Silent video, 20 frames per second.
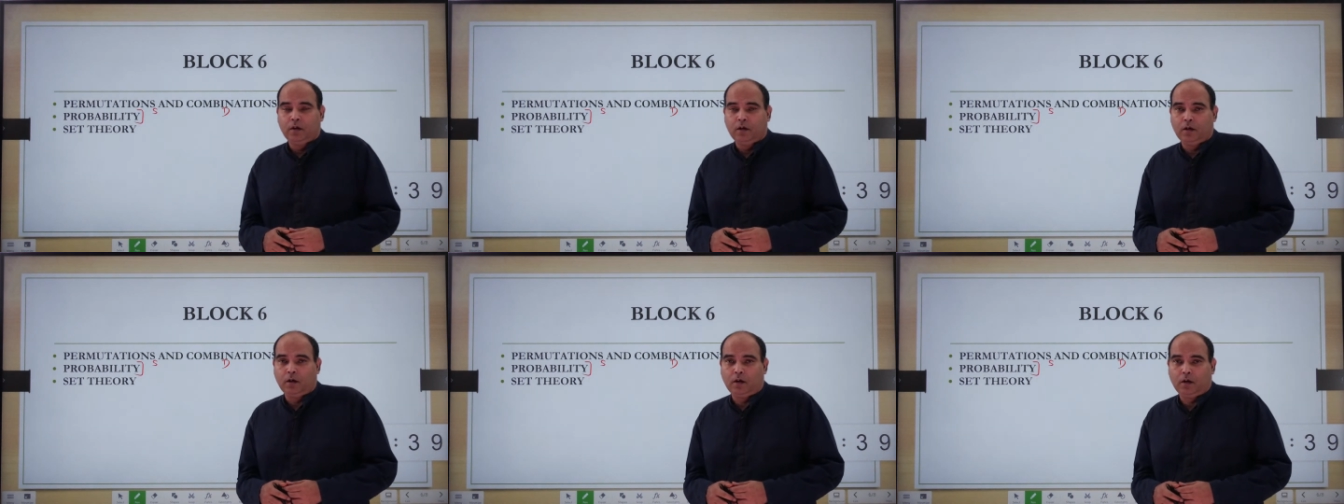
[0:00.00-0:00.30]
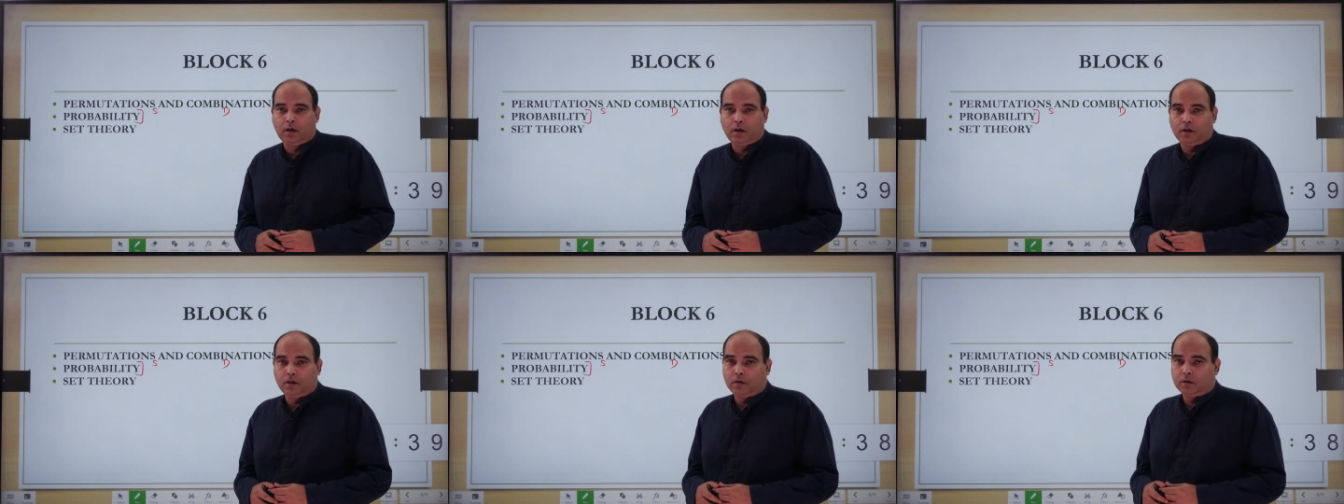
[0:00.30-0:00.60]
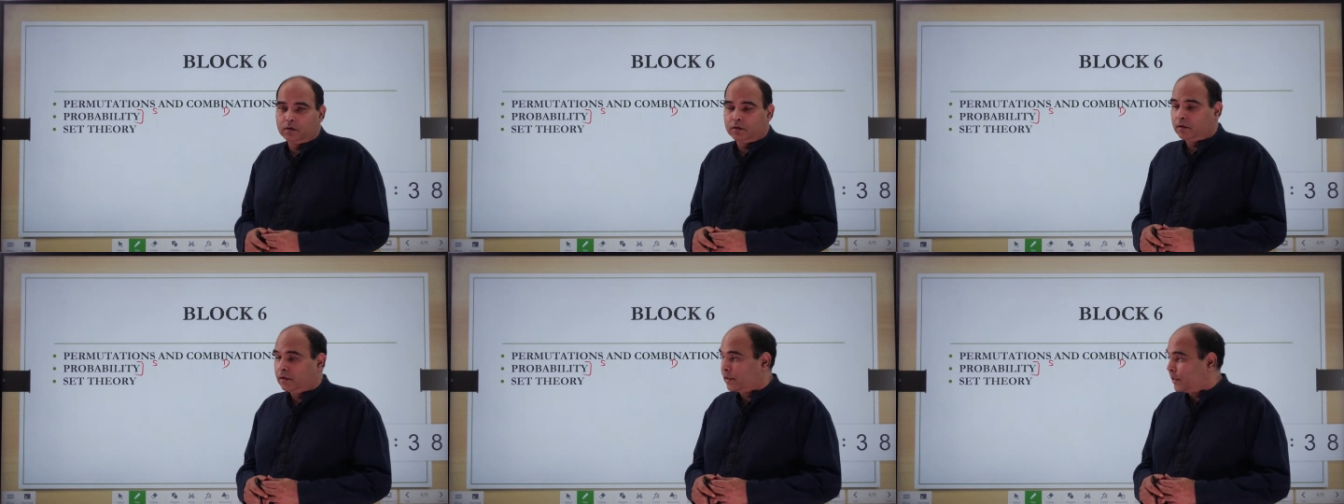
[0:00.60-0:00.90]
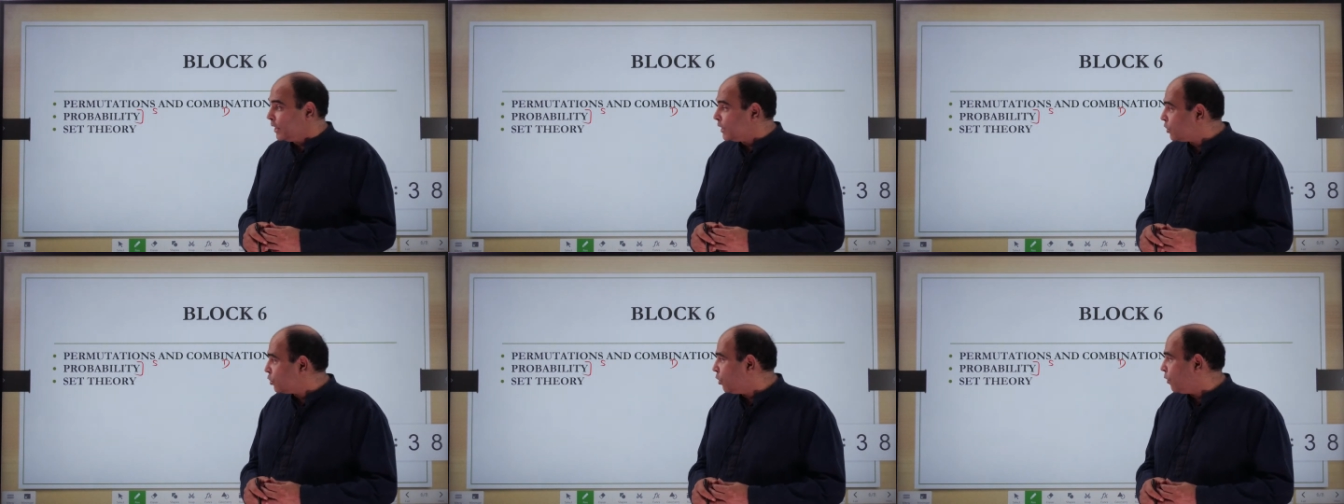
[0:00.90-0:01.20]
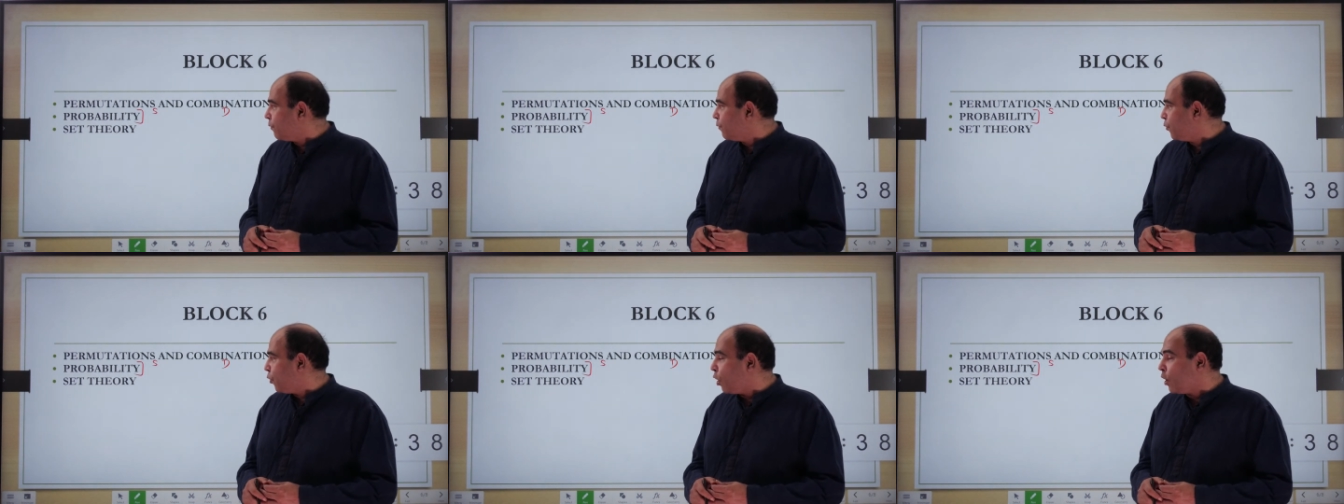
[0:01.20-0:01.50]
uh, risk
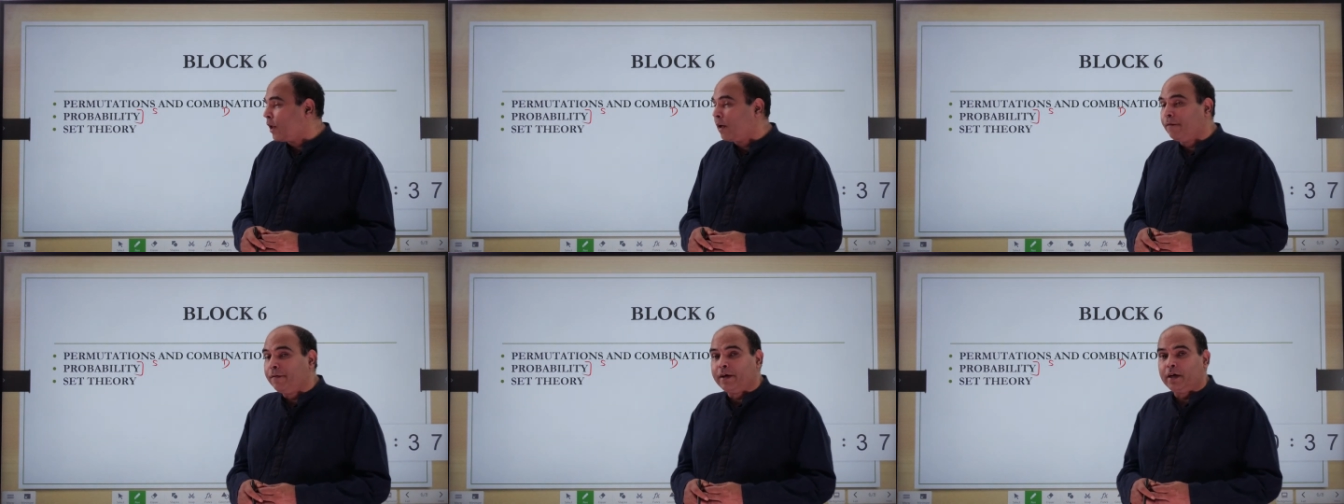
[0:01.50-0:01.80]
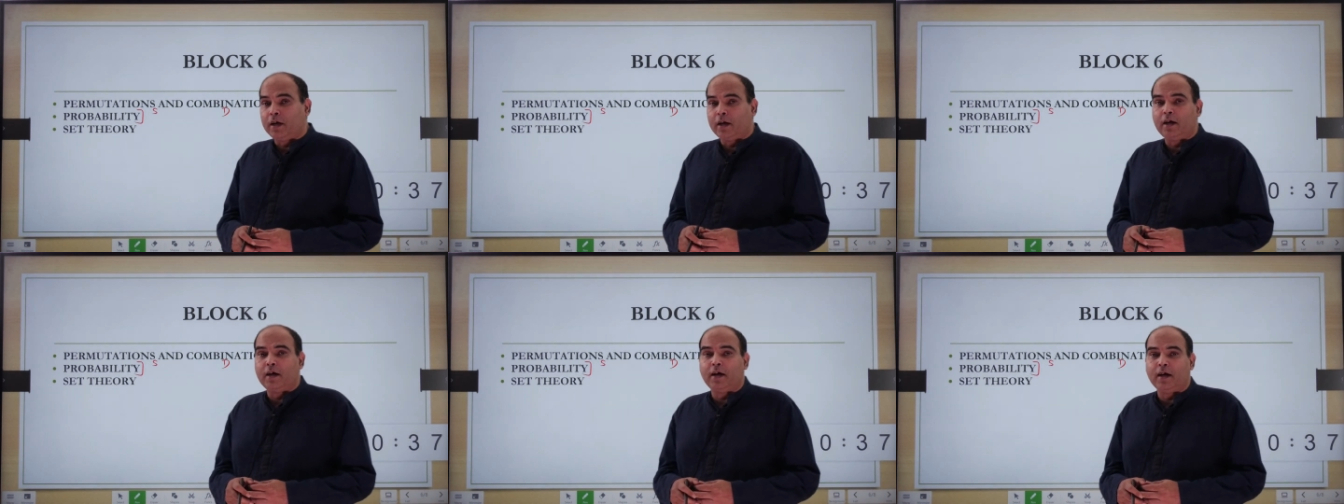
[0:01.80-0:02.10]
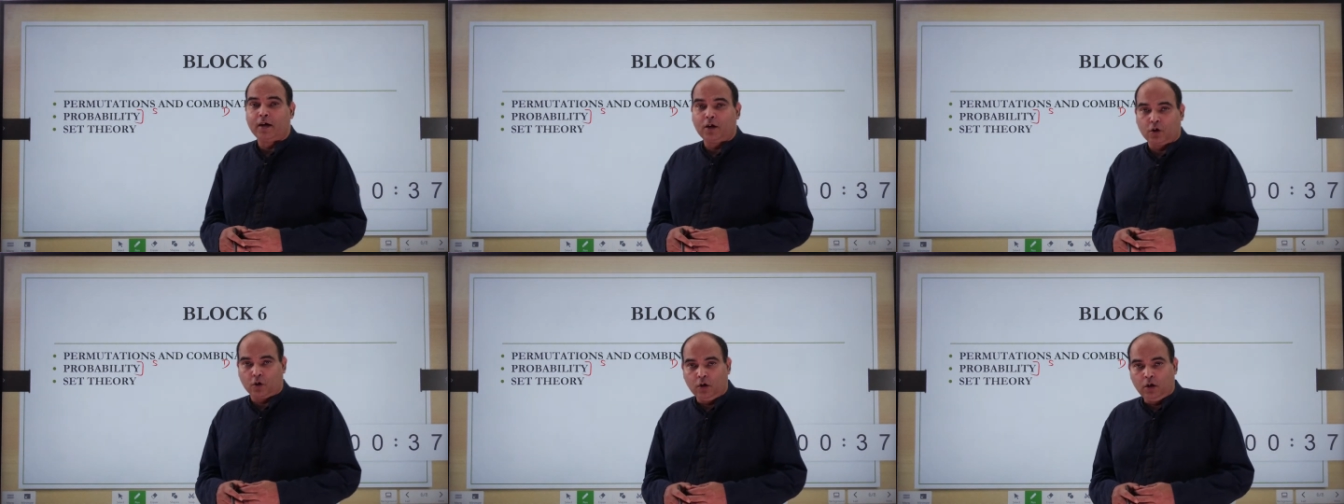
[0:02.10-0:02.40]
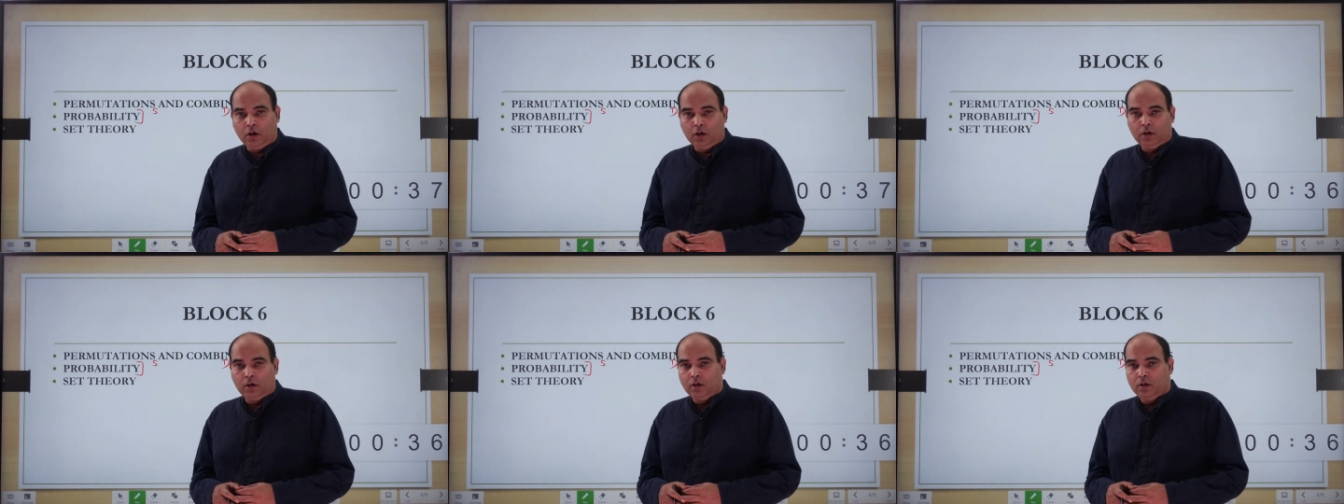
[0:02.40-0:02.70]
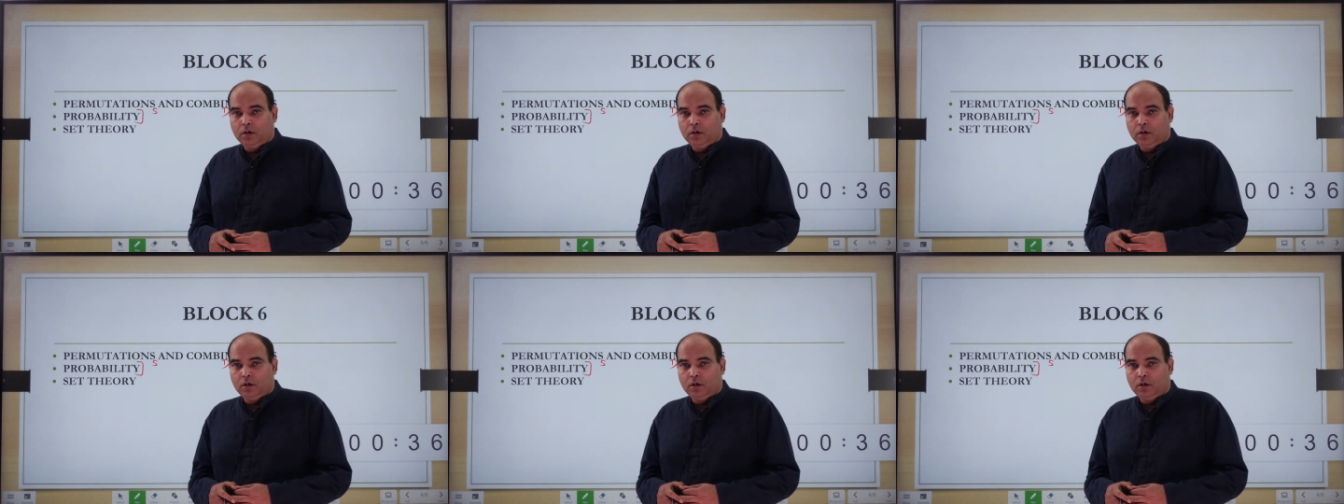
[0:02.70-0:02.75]
of not having done it at all.